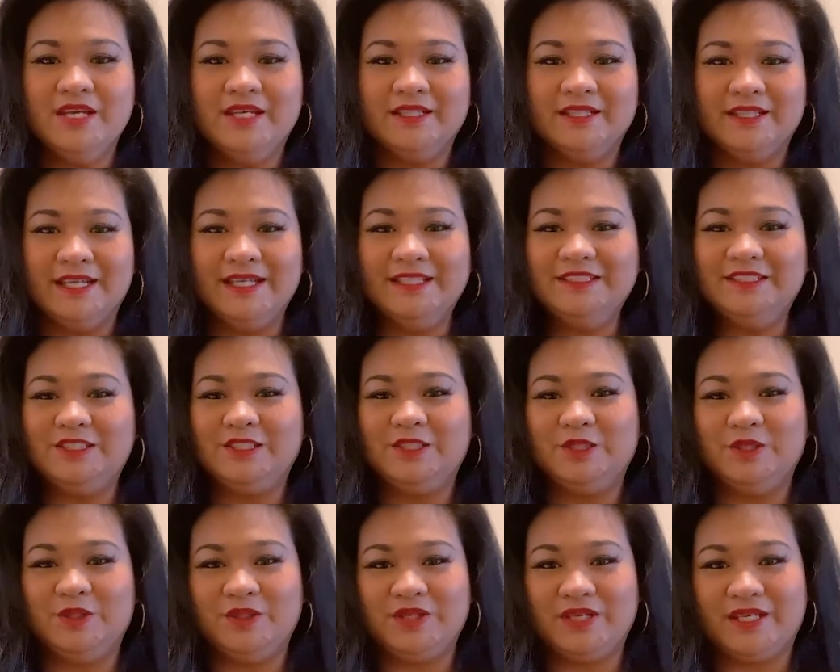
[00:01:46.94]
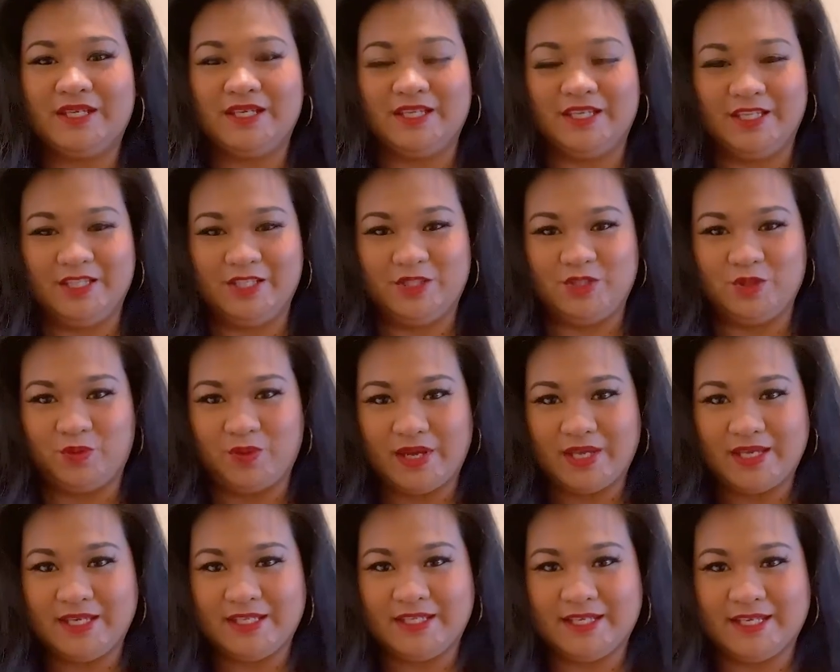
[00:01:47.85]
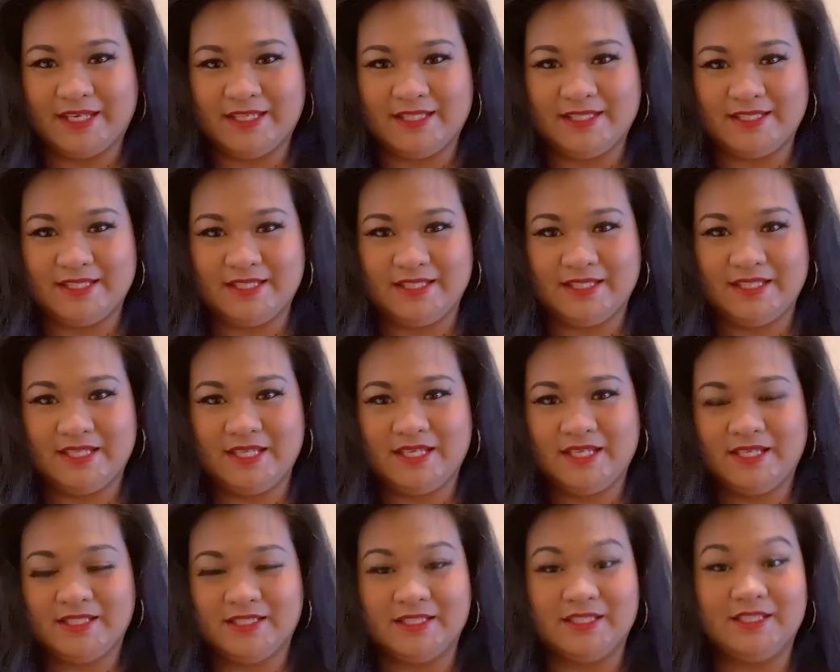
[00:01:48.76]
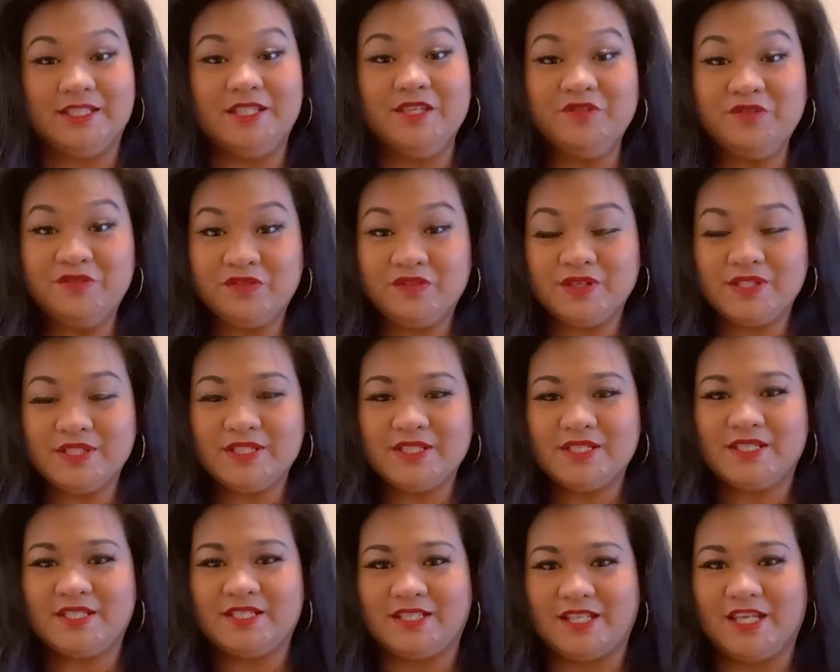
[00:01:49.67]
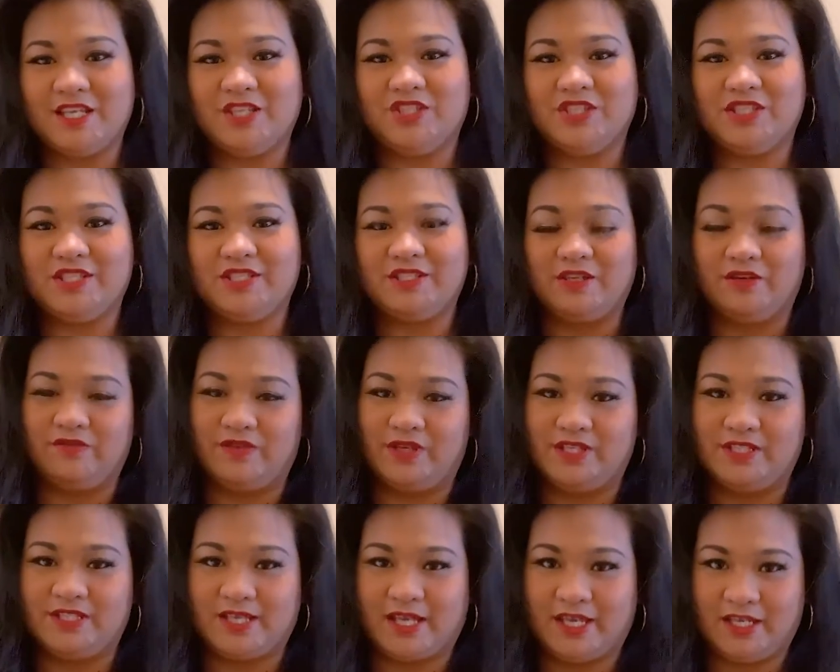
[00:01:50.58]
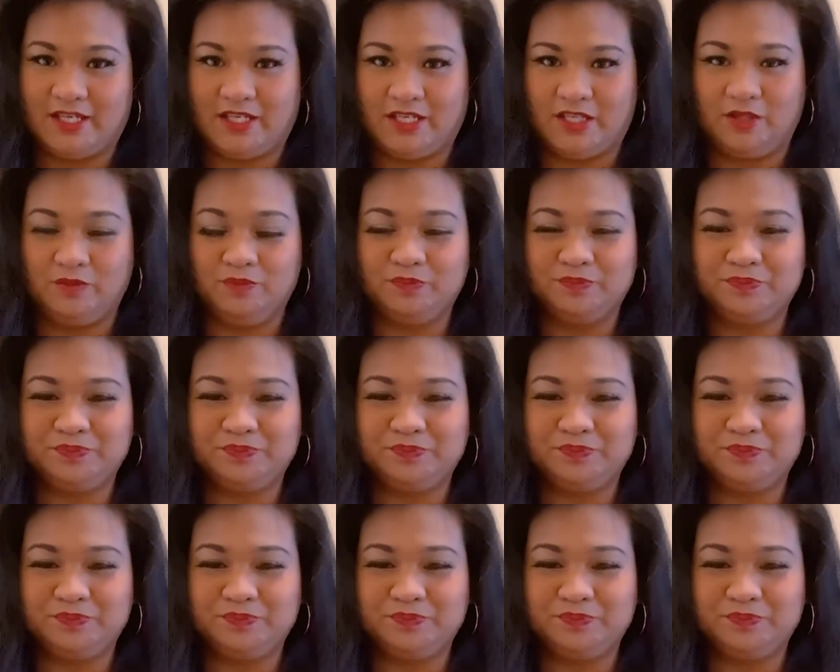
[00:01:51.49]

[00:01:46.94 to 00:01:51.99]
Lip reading: Let's look into recognizing the different stages of anxiety.